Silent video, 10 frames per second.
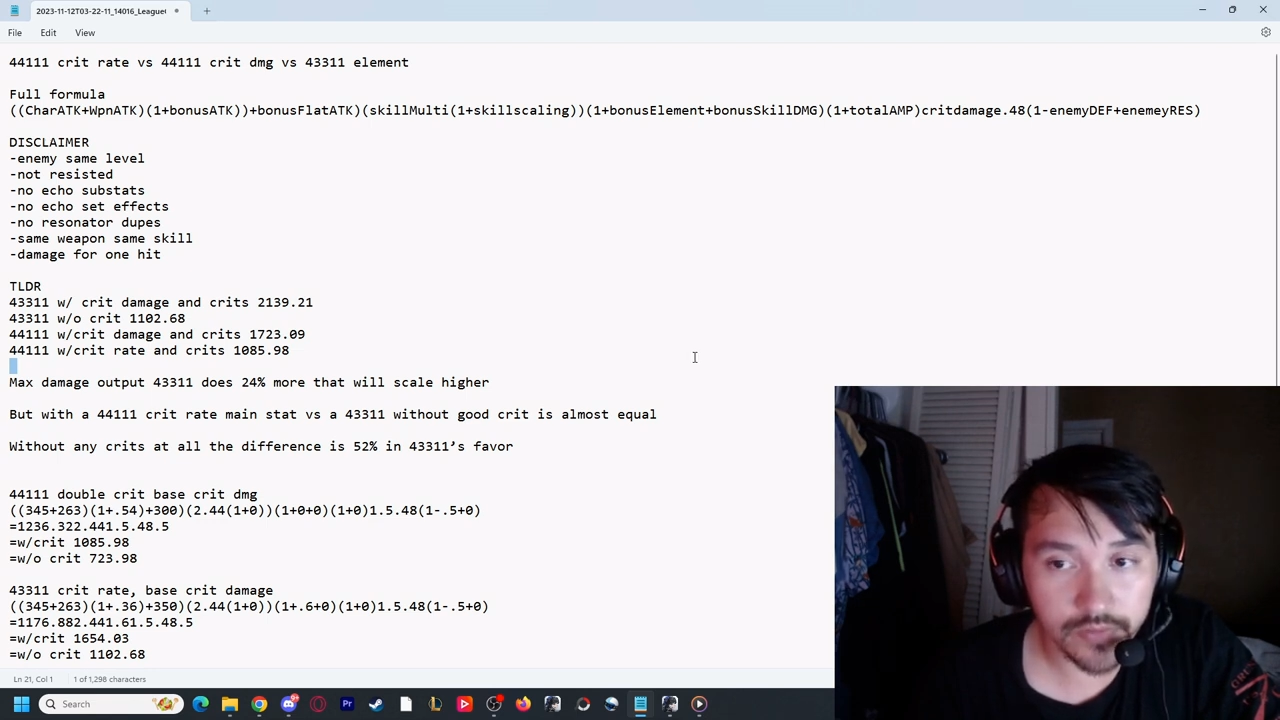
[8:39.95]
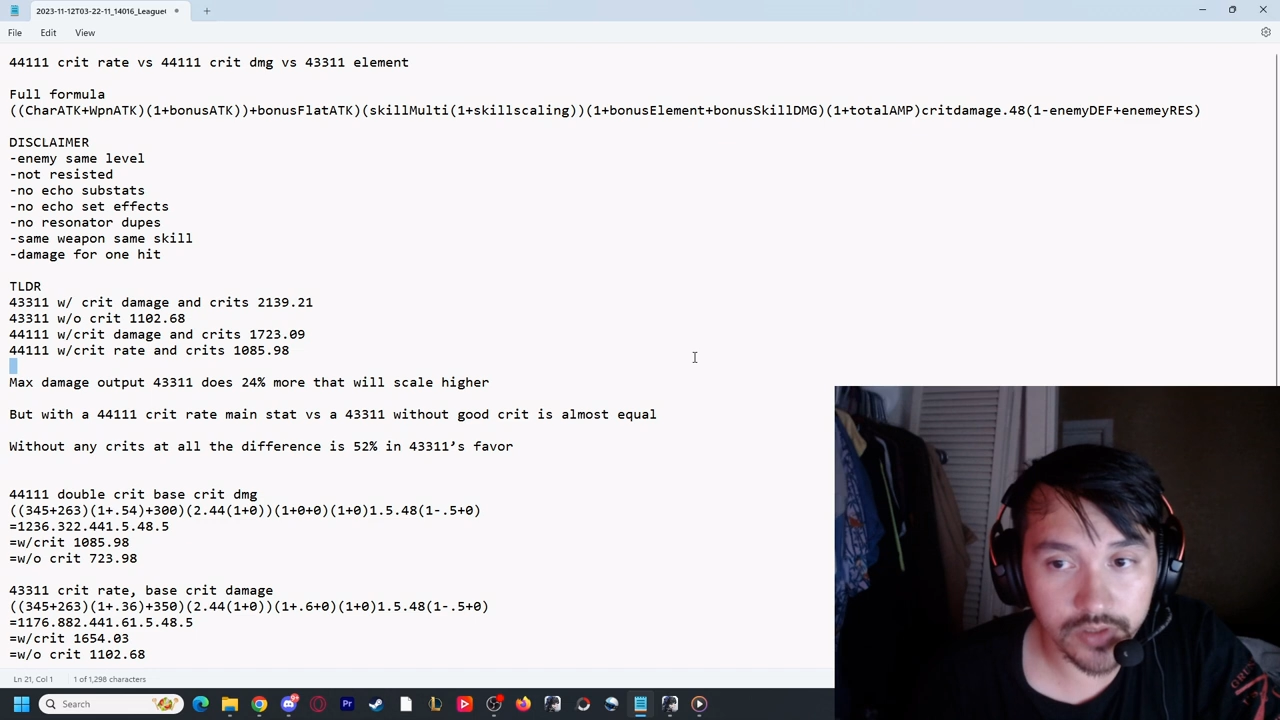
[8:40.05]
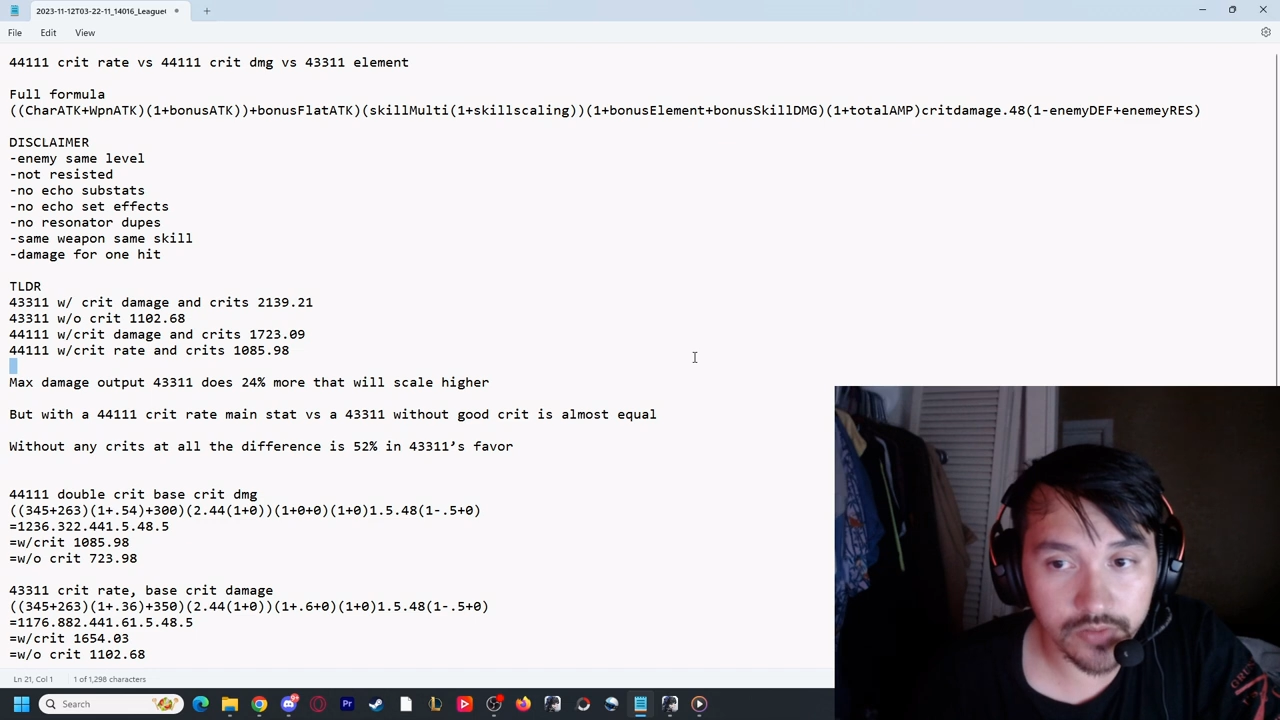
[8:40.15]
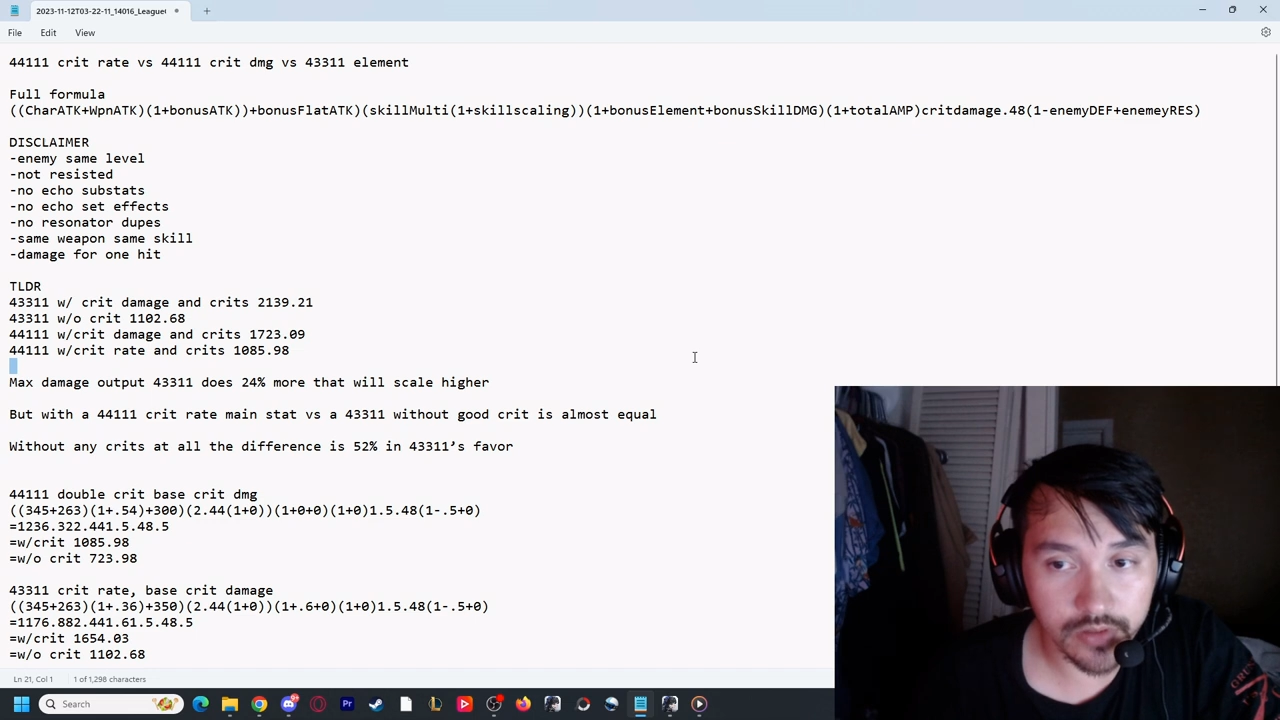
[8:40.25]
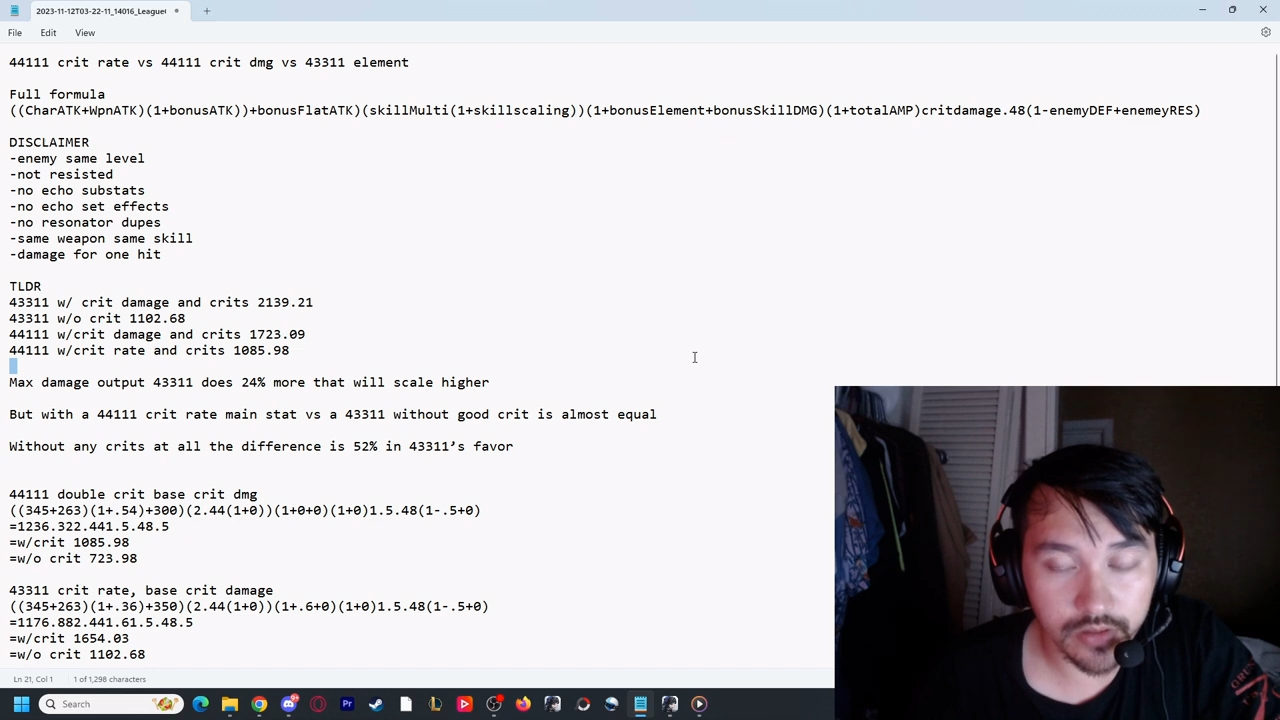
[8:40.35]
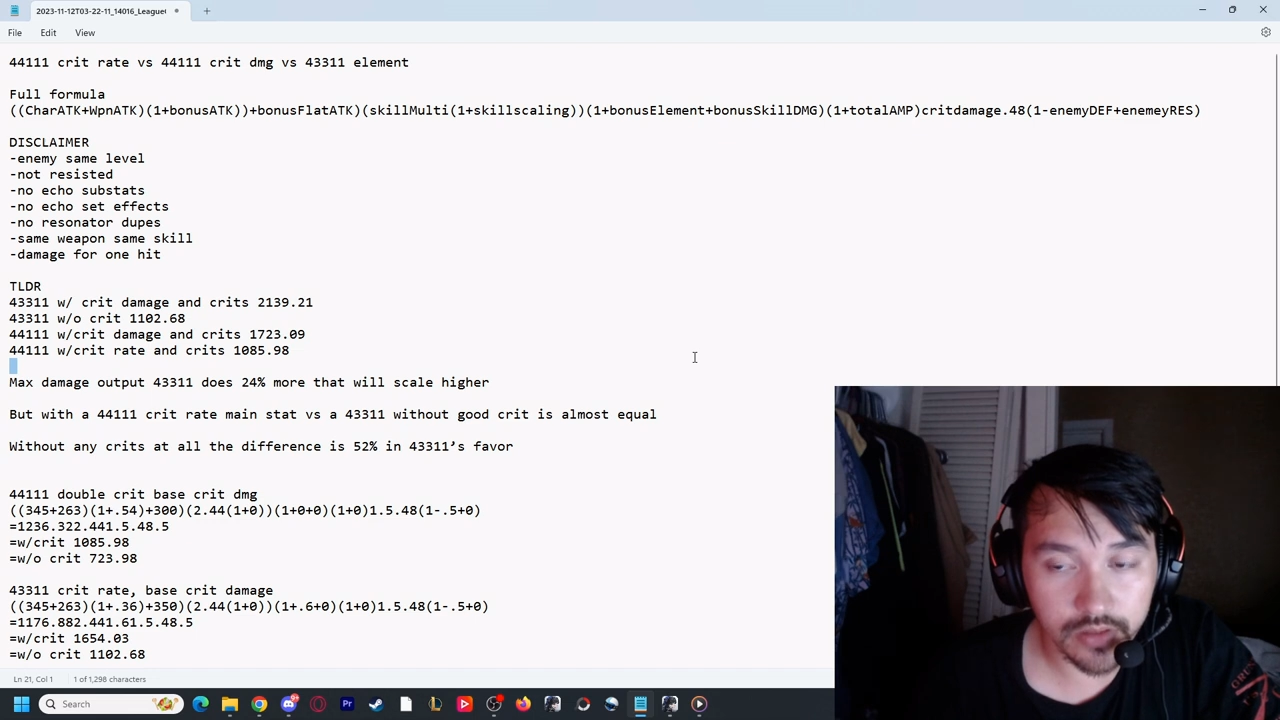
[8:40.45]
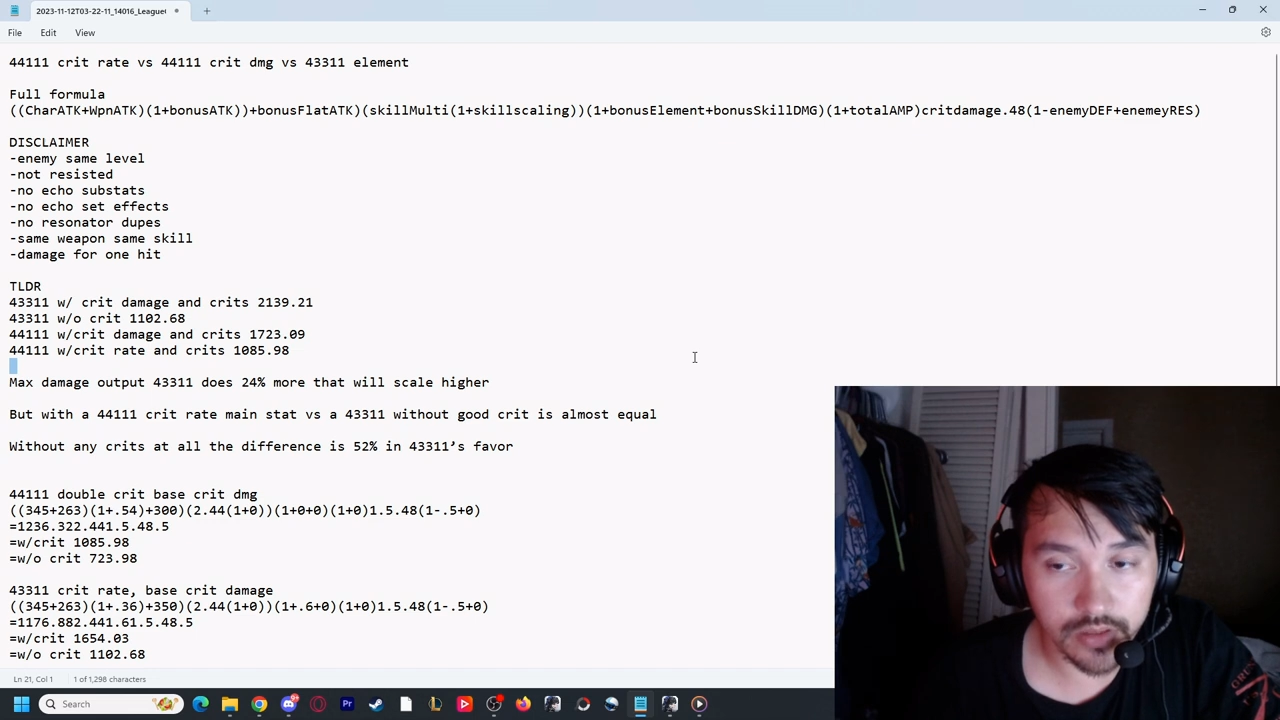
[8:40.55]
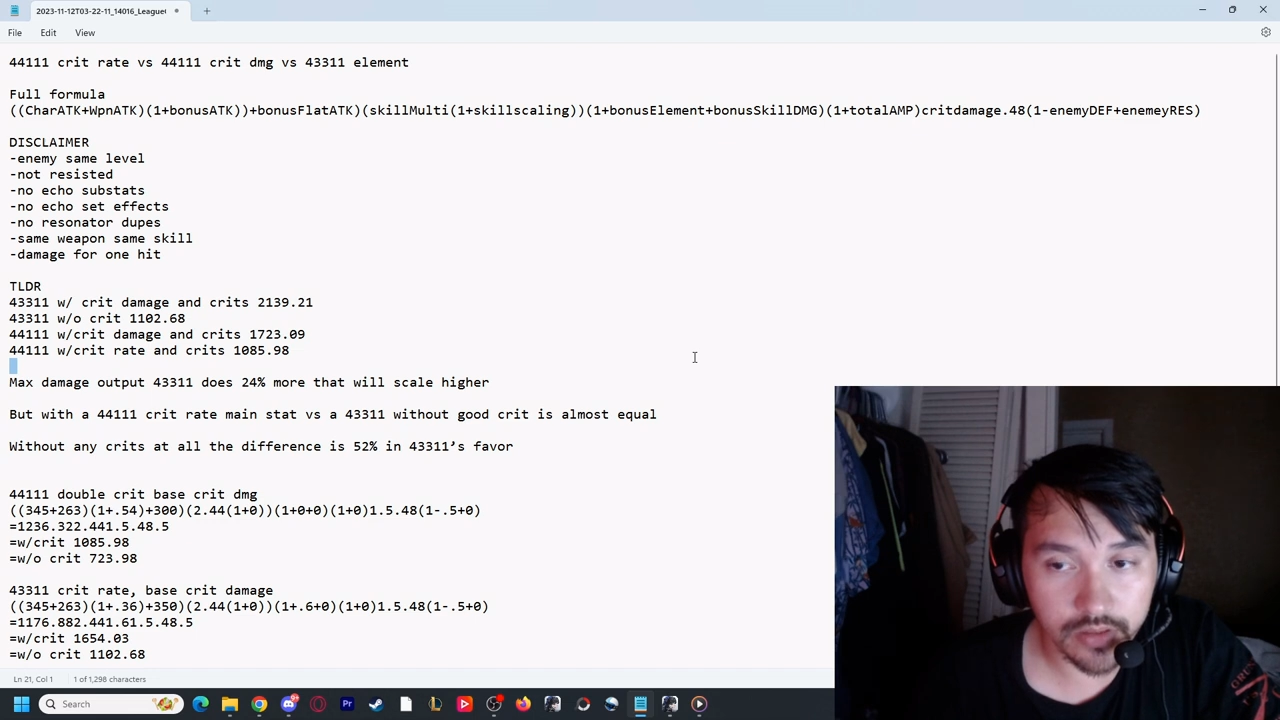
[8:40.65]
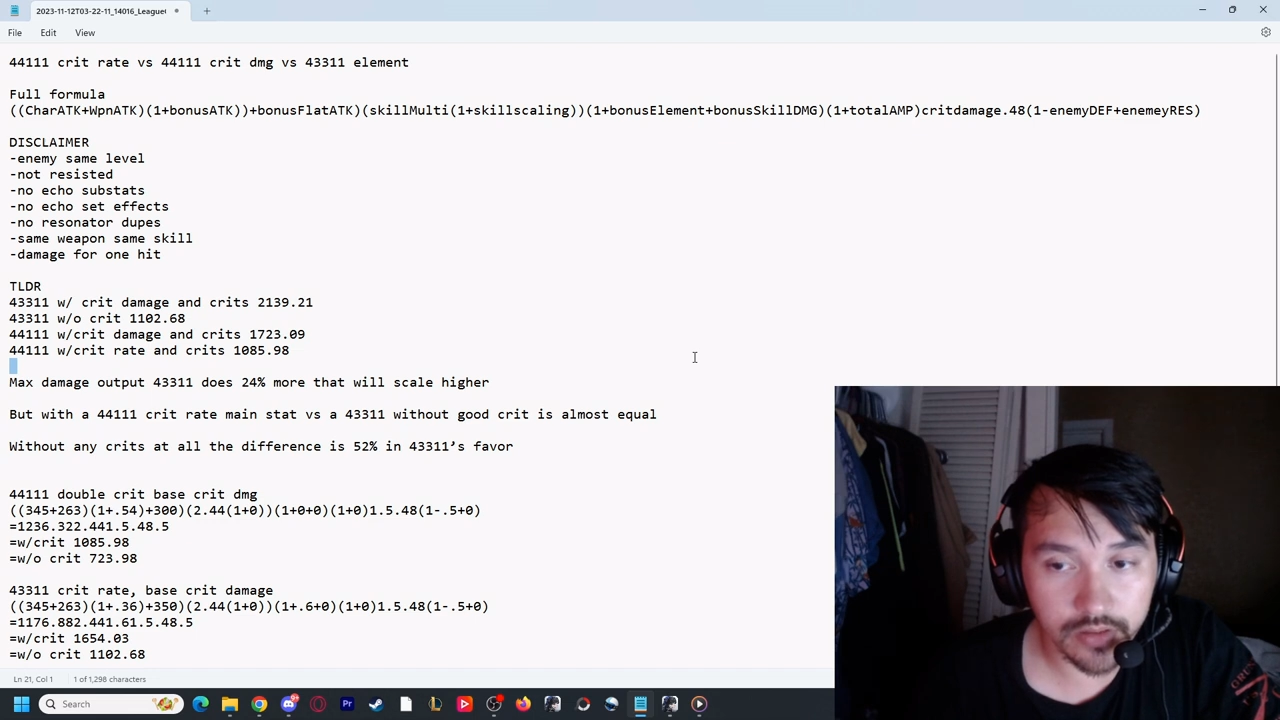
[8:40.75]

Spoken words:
just to